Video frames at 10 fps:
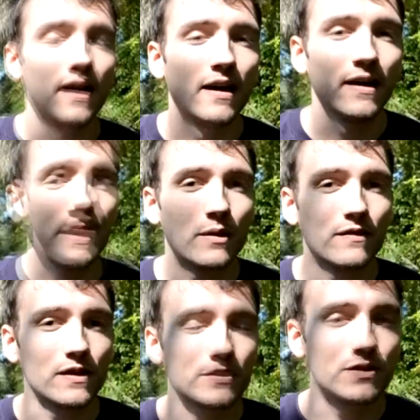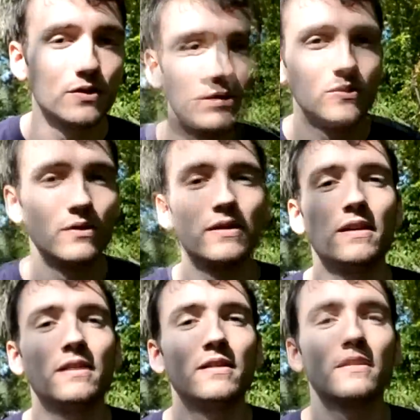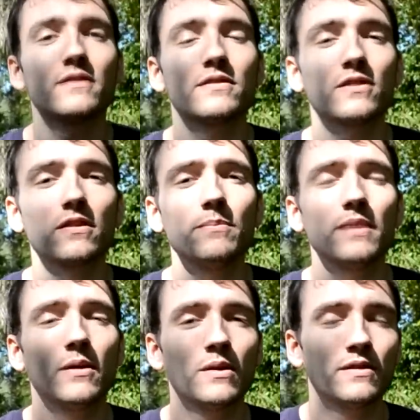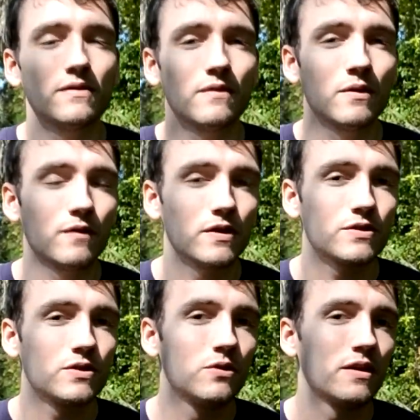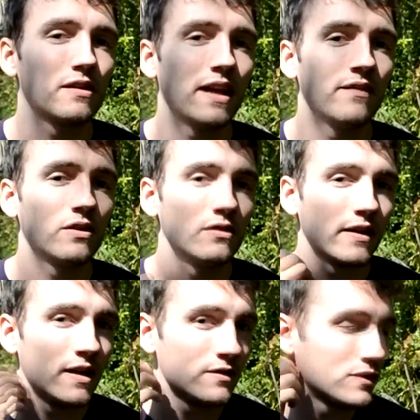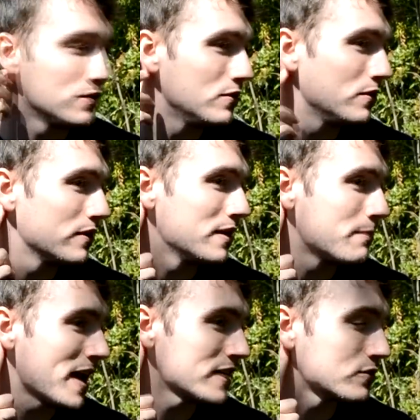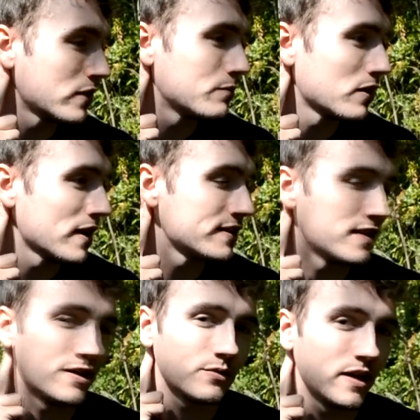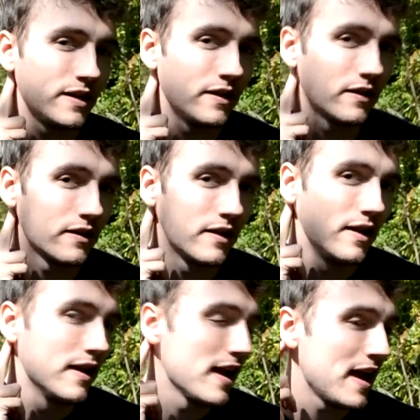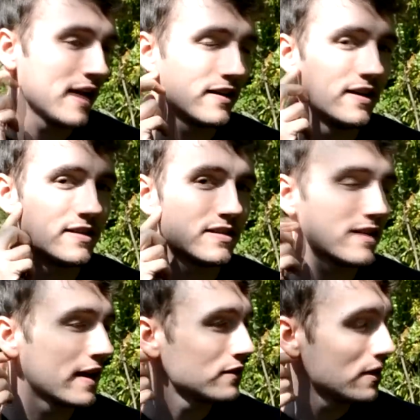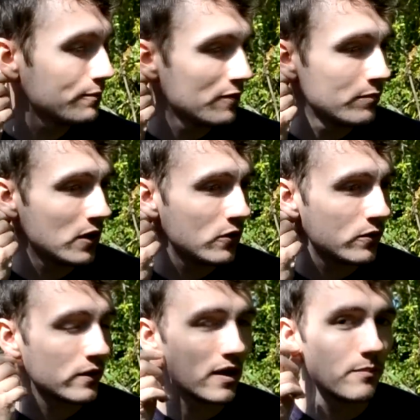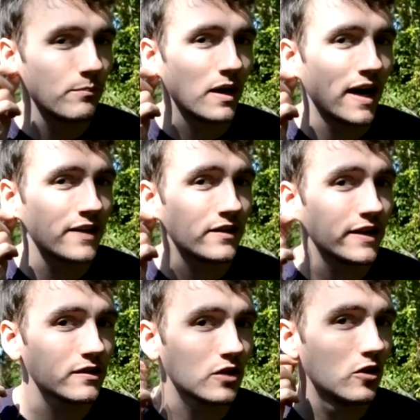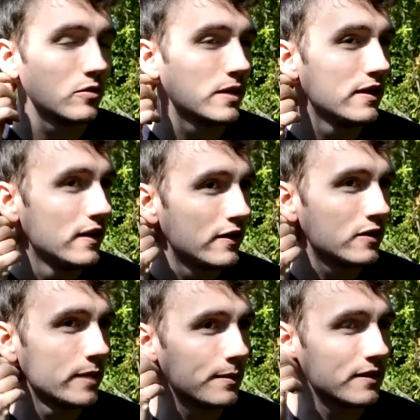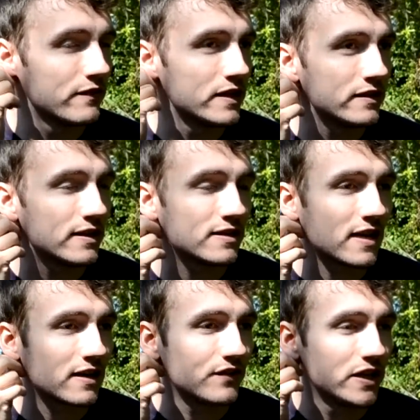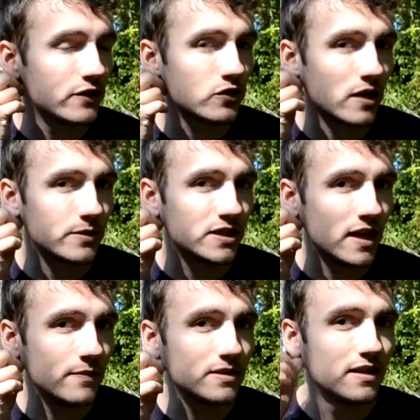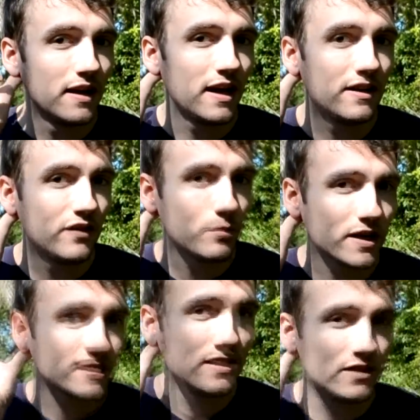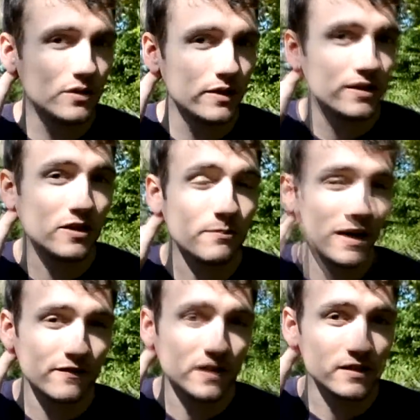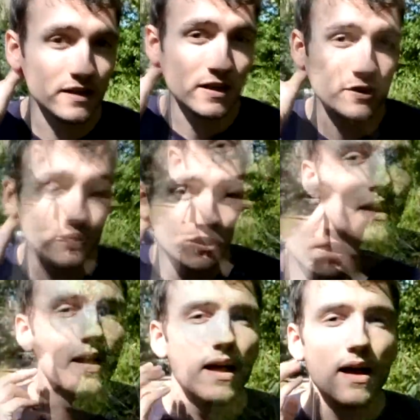That refers to the sternum, it refers to the clavicle, and to the mastoid process right here. And it's a lump of bone behind your earlobe. You'll be able to feel it. It's kind of teardrop shaped, and if you press into it, you might feel it in your jaw.